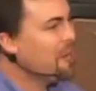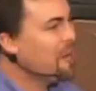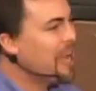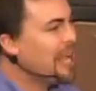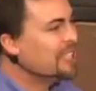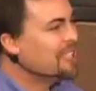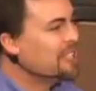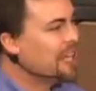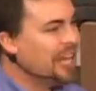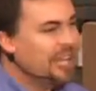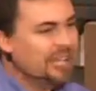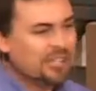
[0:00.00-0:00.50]
our
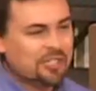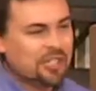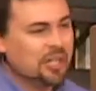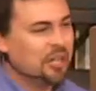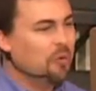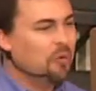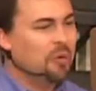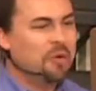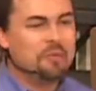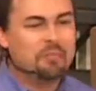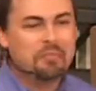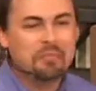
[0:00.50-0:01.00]
imagination,
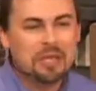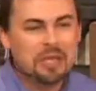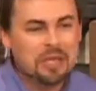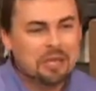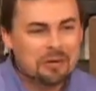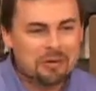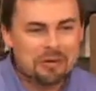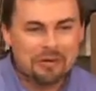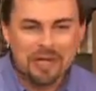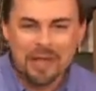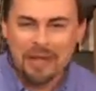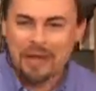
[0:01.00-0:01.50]
it wouldn't be
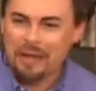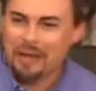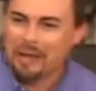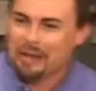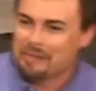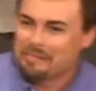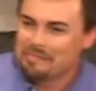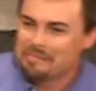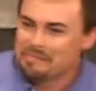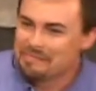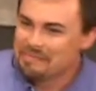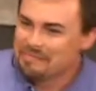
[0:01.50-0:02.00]

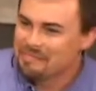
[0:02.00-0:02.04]
entertaining.